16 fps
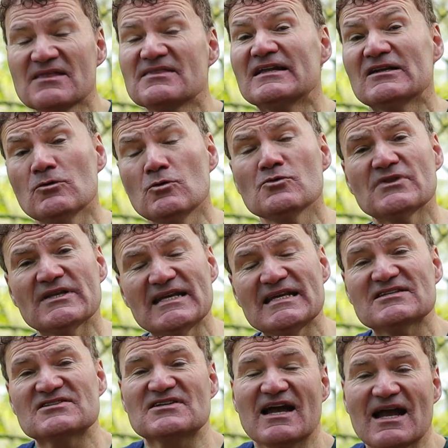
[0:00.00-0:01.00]
Then all that
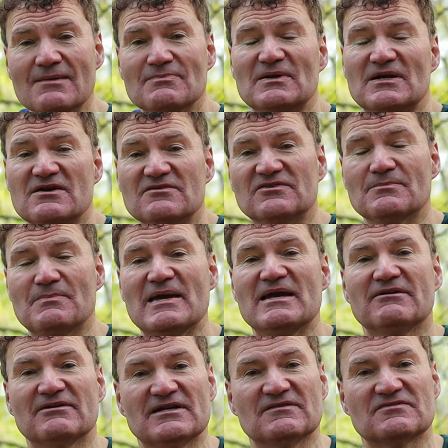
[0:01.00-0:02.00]
needs to happen over a
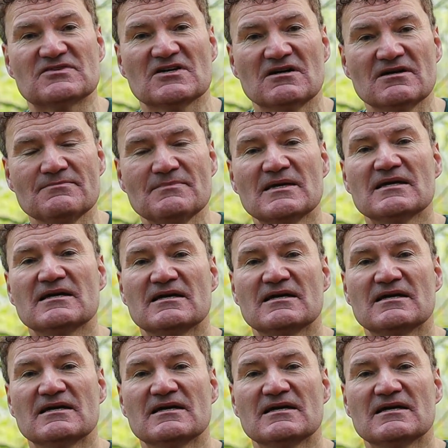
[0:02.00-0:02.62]
period of time